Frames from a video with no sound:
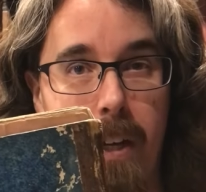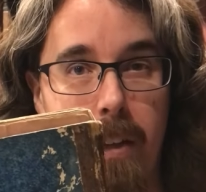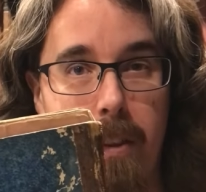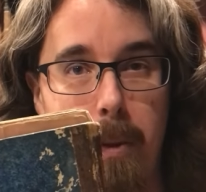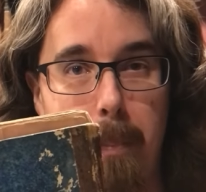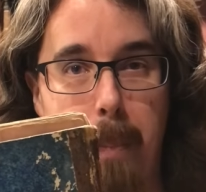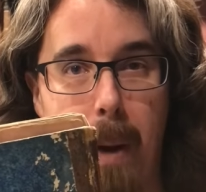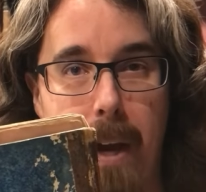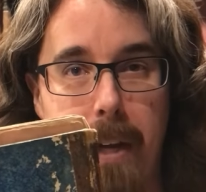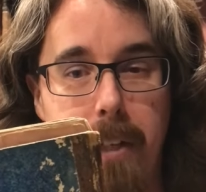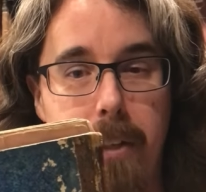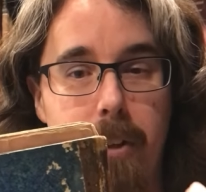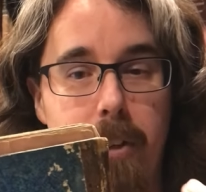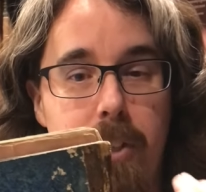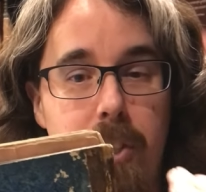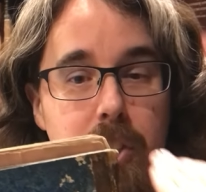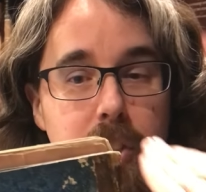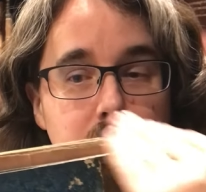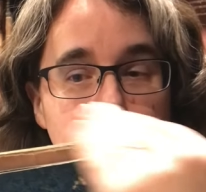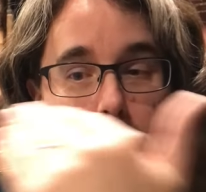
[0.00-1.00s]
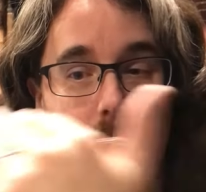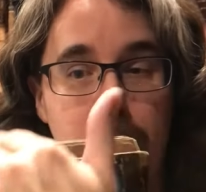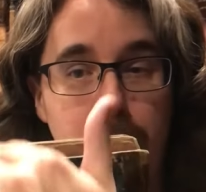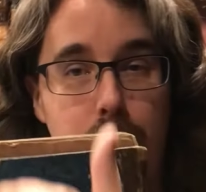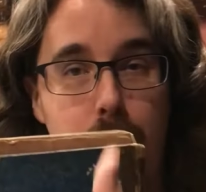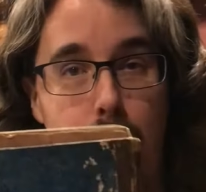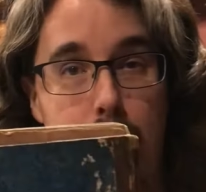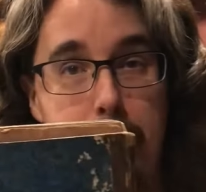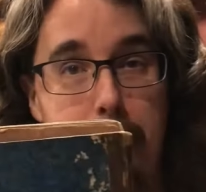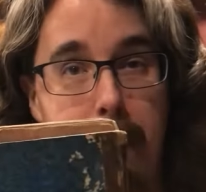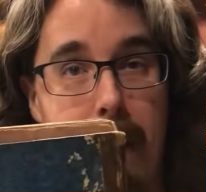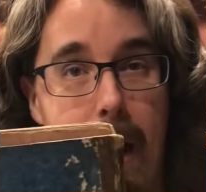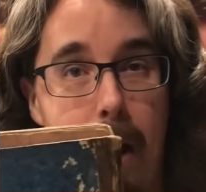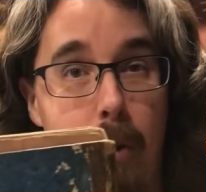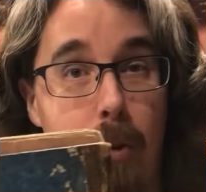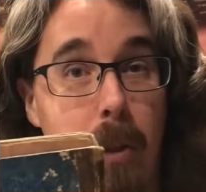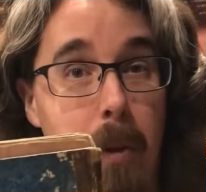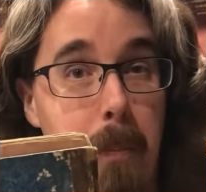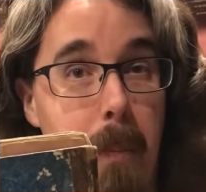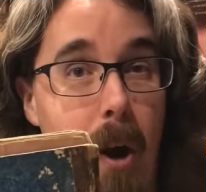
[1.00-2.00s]
The binder shears trimmed
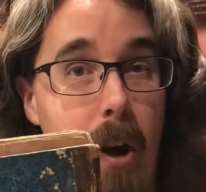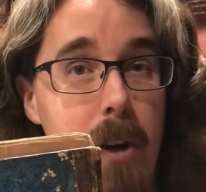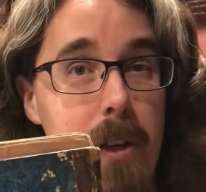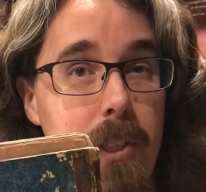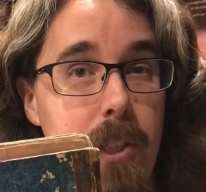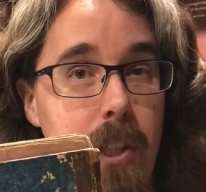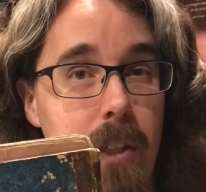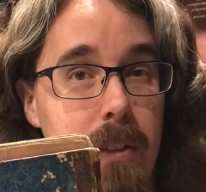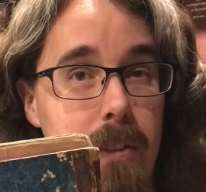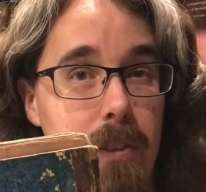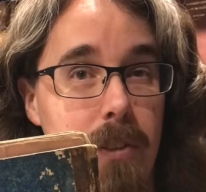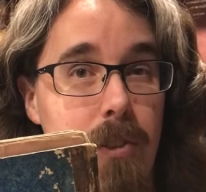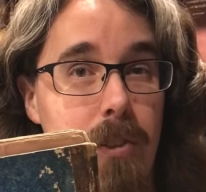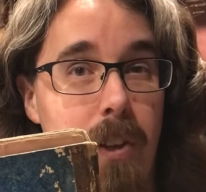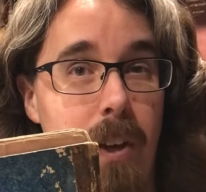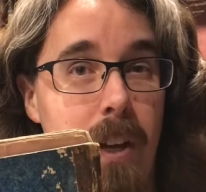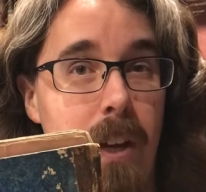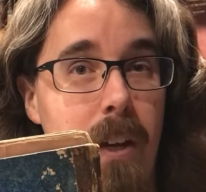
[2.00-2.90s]
down the margins